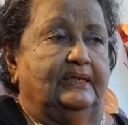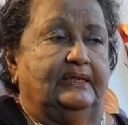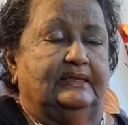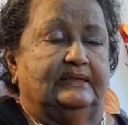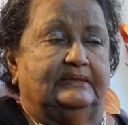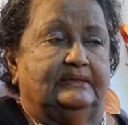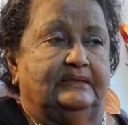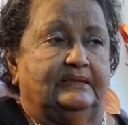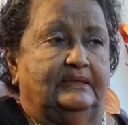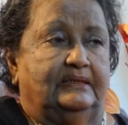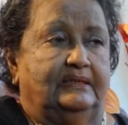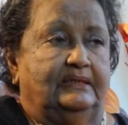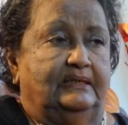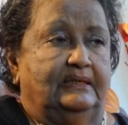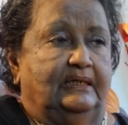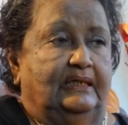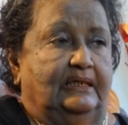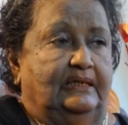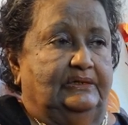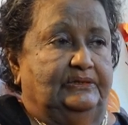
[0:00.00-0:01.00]
Lester
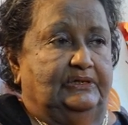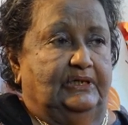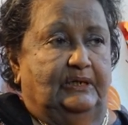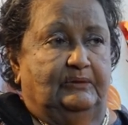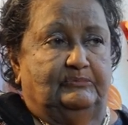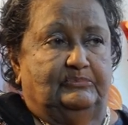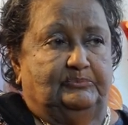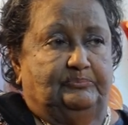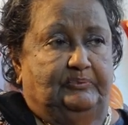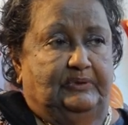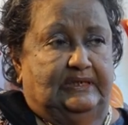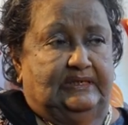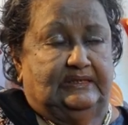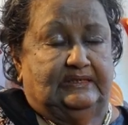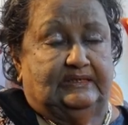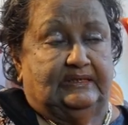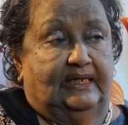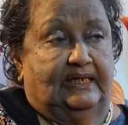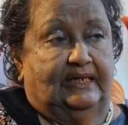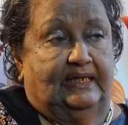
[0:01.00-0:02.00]
James
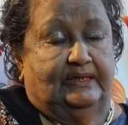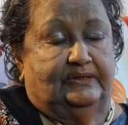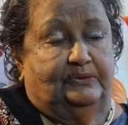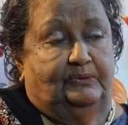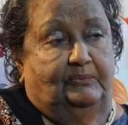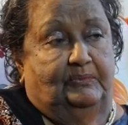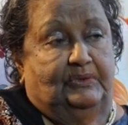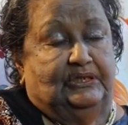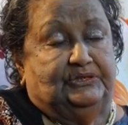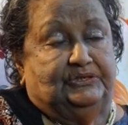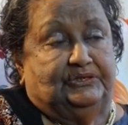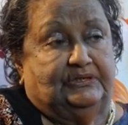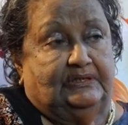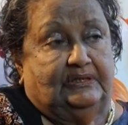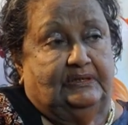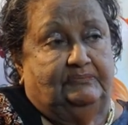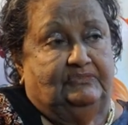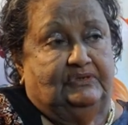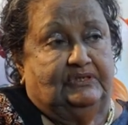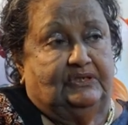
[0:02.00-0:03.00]
Peries, I like to
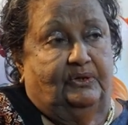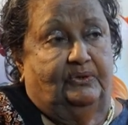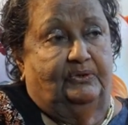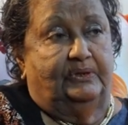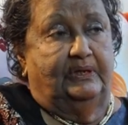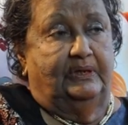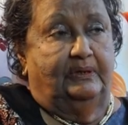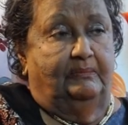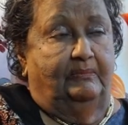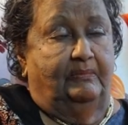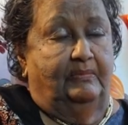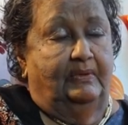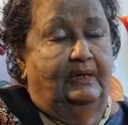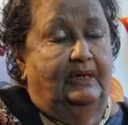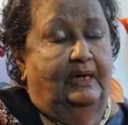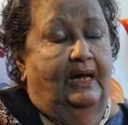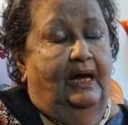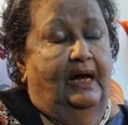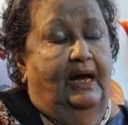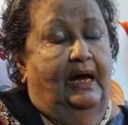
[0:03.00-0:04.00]
mention, without him
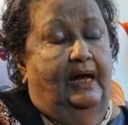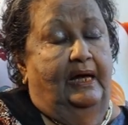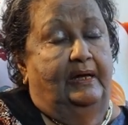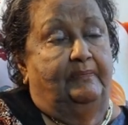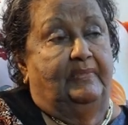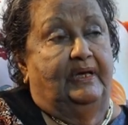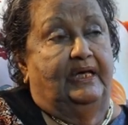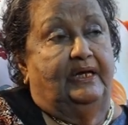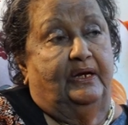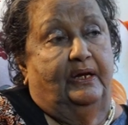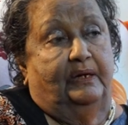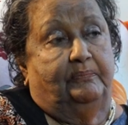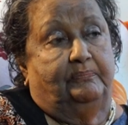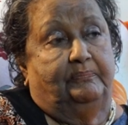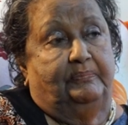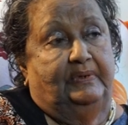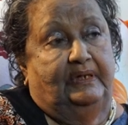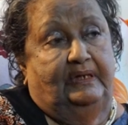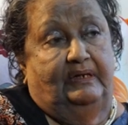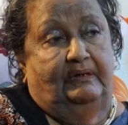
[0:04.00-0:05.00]
I may not
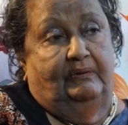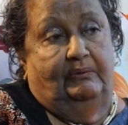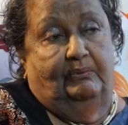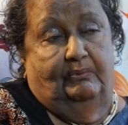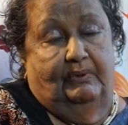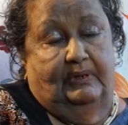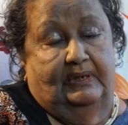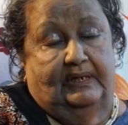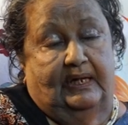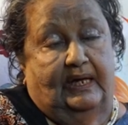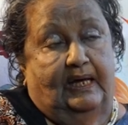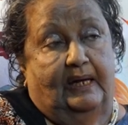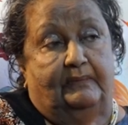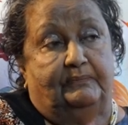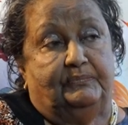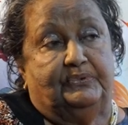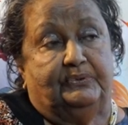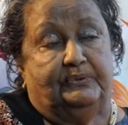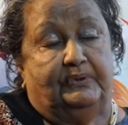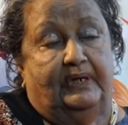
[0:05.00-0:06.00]
be what I
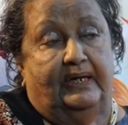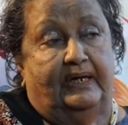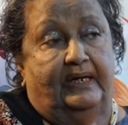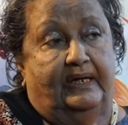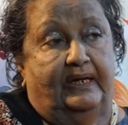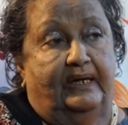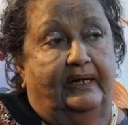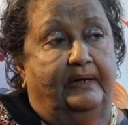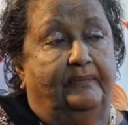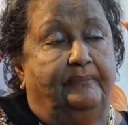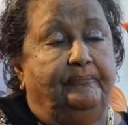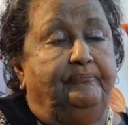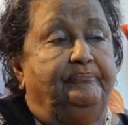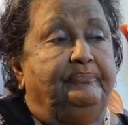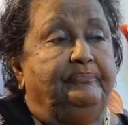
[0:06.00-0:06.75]
am today.